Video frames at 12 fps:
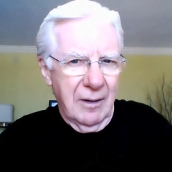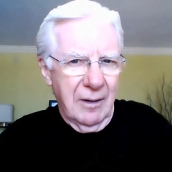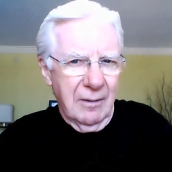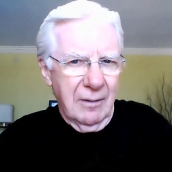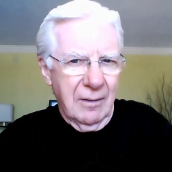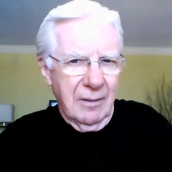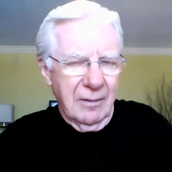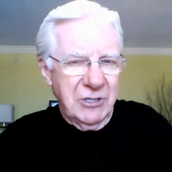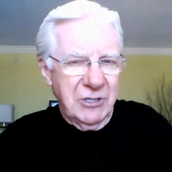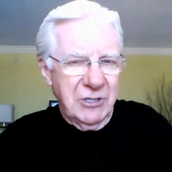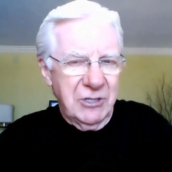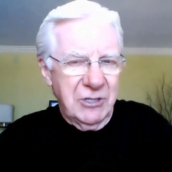Do you know why you
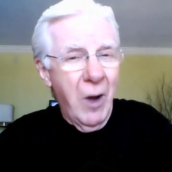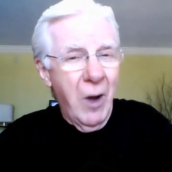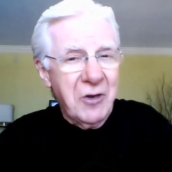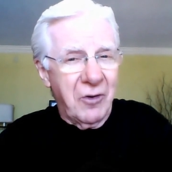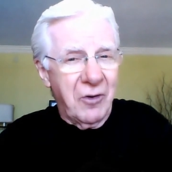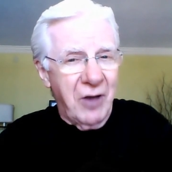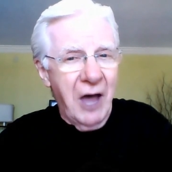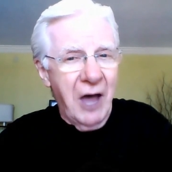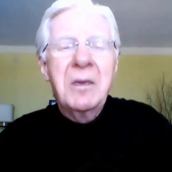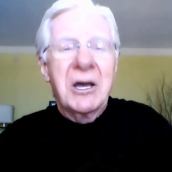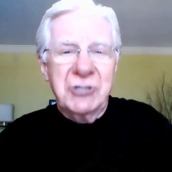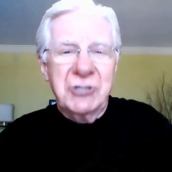got them? Because you
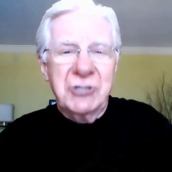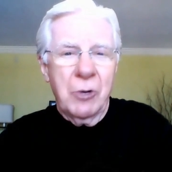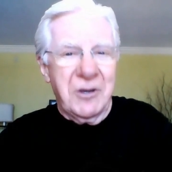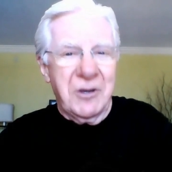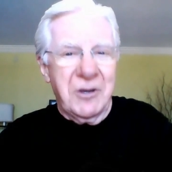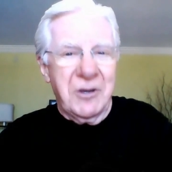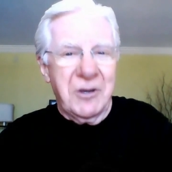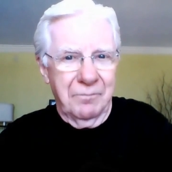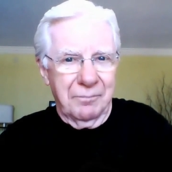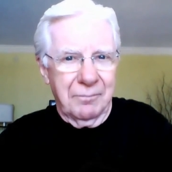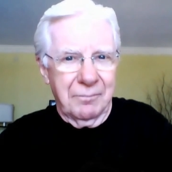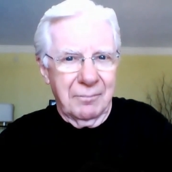wanted them.
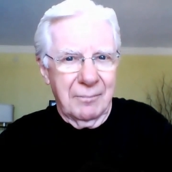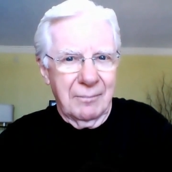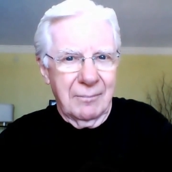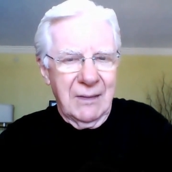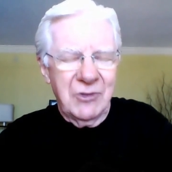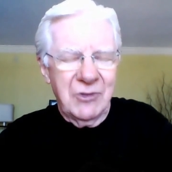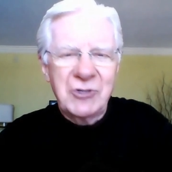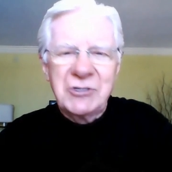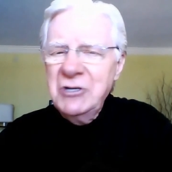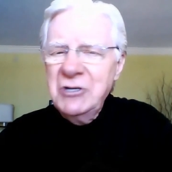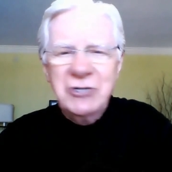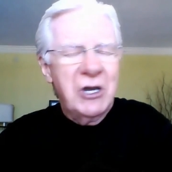There's things you need
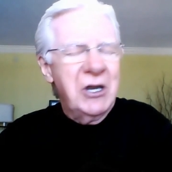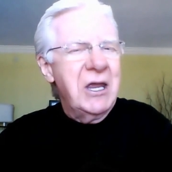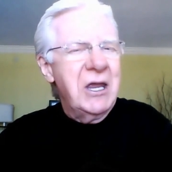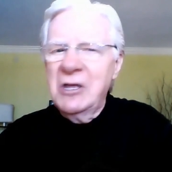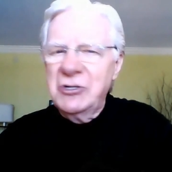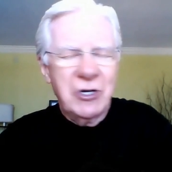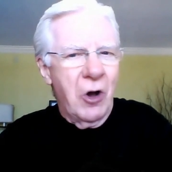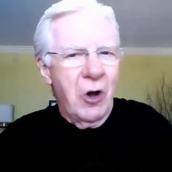that you don't want.